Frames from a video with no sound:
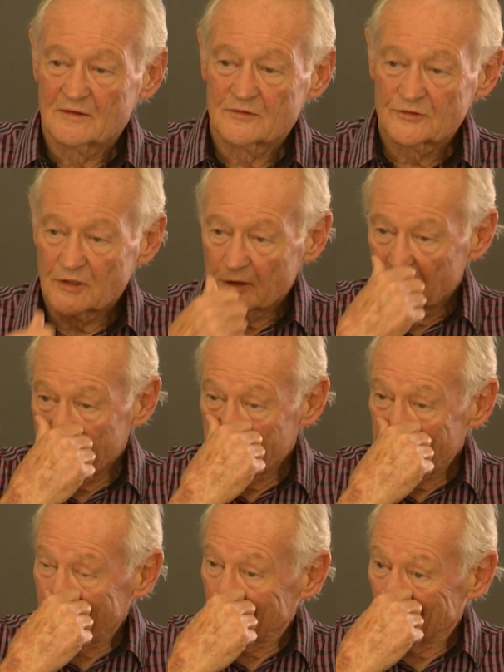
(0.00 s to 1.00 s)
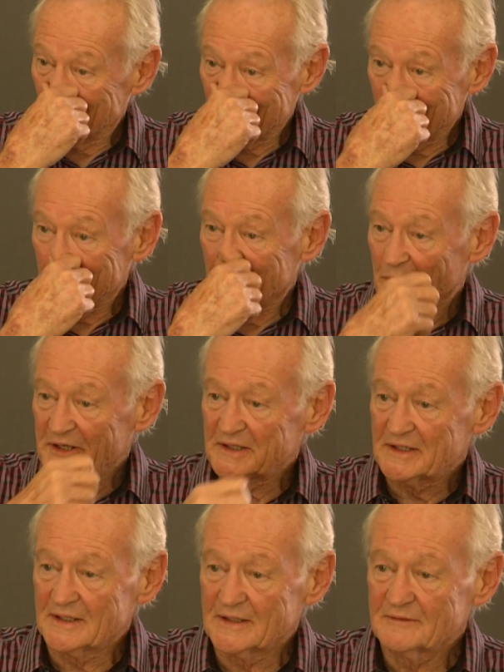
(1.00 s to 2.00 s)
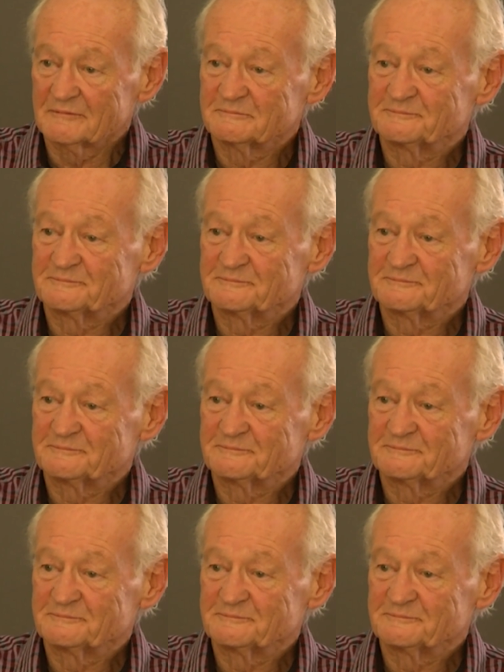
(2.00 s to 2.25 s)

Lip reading: So I got in my car and I went there.